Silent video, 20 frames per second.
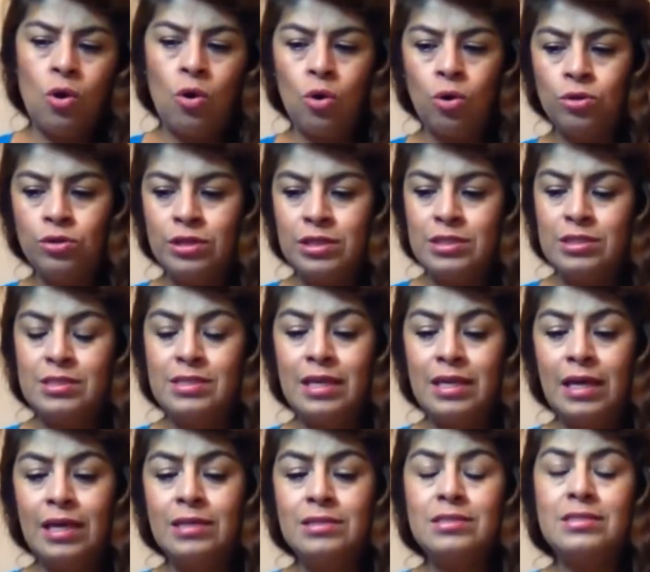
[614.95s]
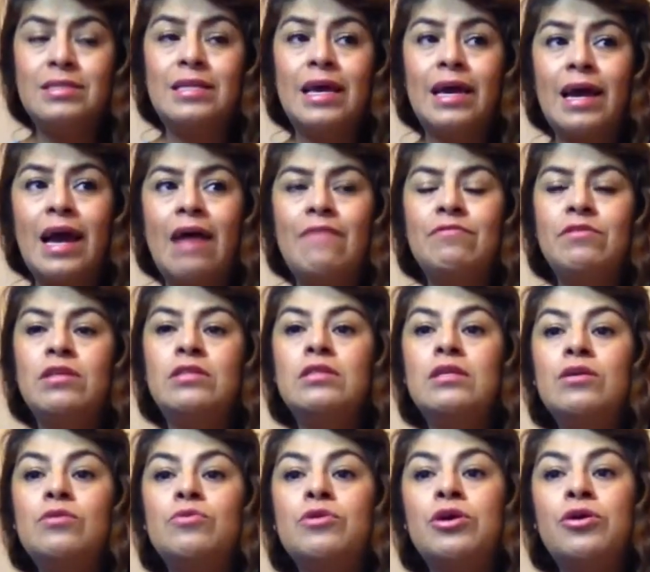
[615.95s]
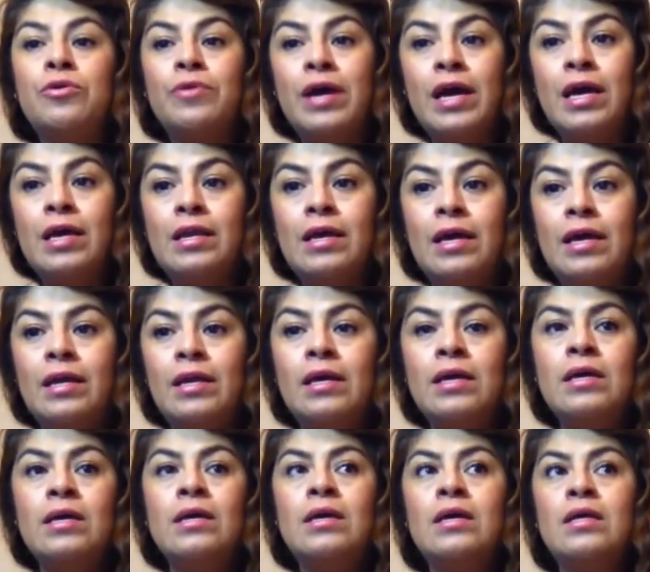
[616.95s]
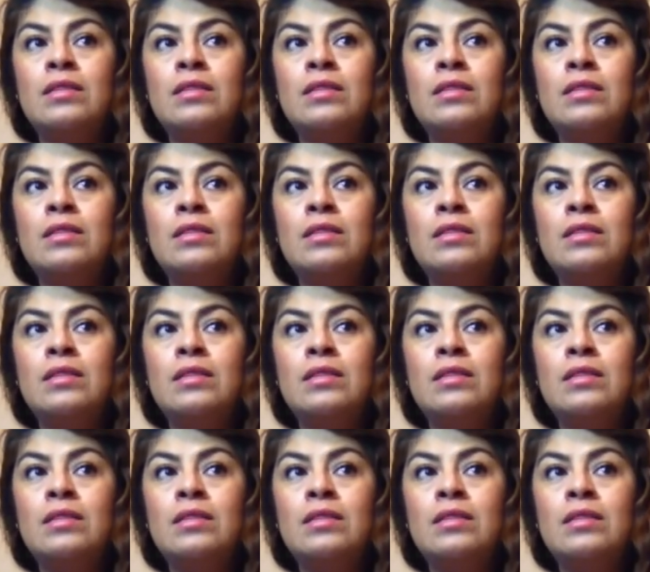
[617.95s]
all these things, they have deteriorated